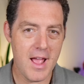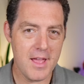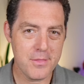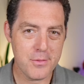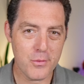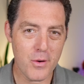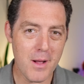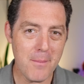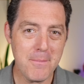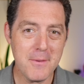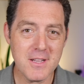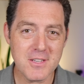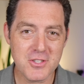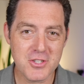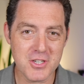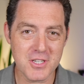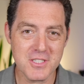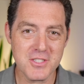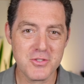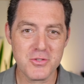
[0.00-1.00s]
Anthropic
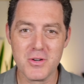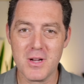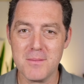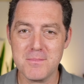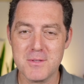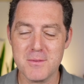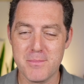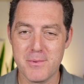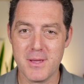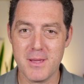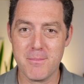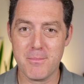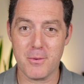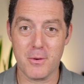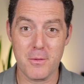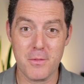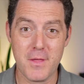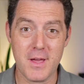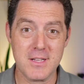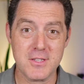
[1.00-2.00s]
just dropped a
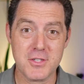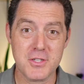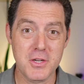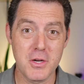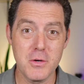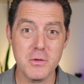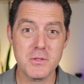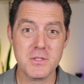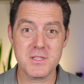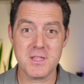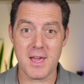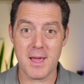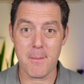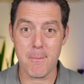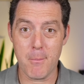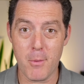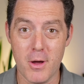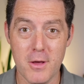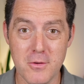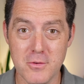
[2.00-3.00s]
paper that shows
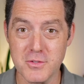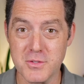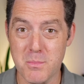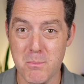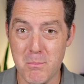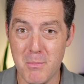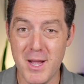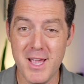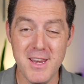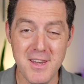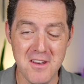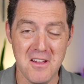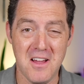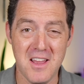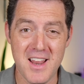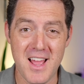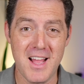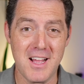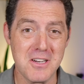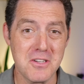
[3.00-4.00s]
that models might
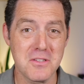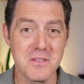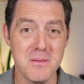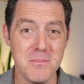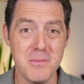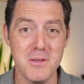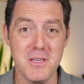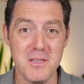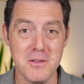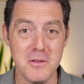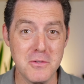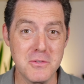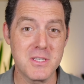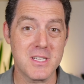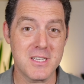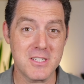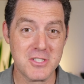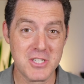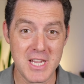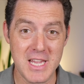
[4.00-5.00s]
not actually be
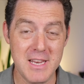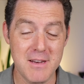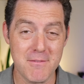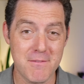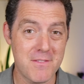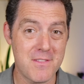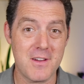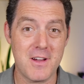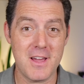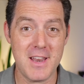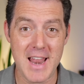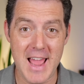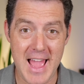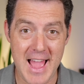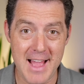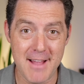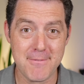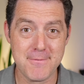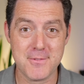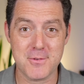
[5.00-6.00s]
using chain of thought
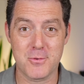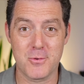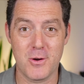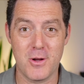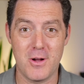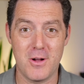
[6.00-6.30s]
after